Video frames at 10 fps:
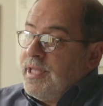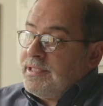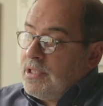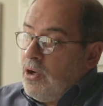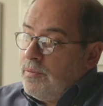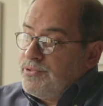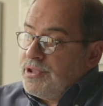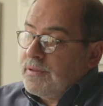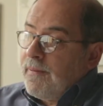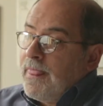that
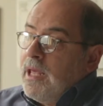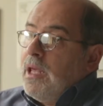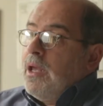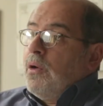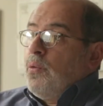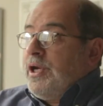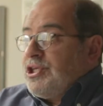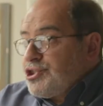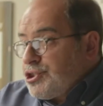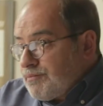object,
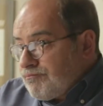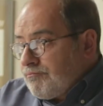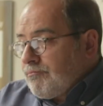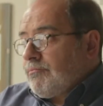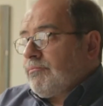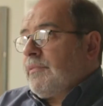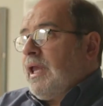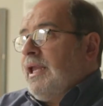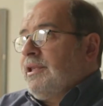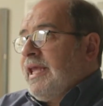which
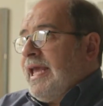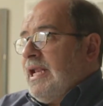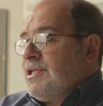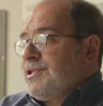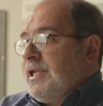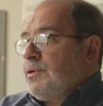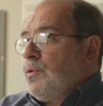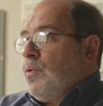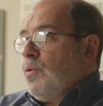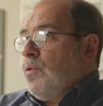entails that
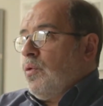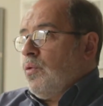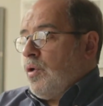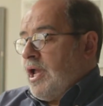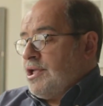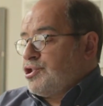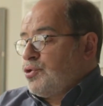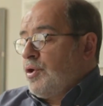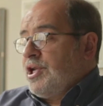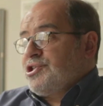as
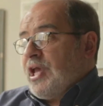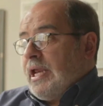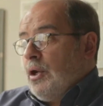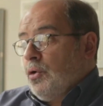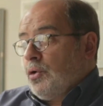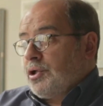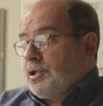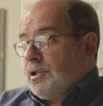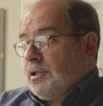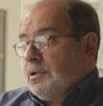soon as I look
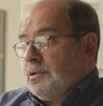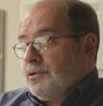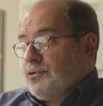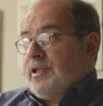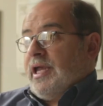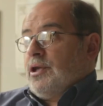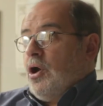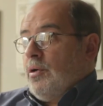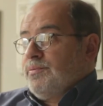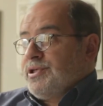to that
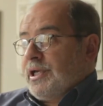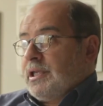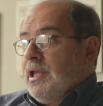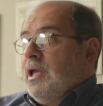object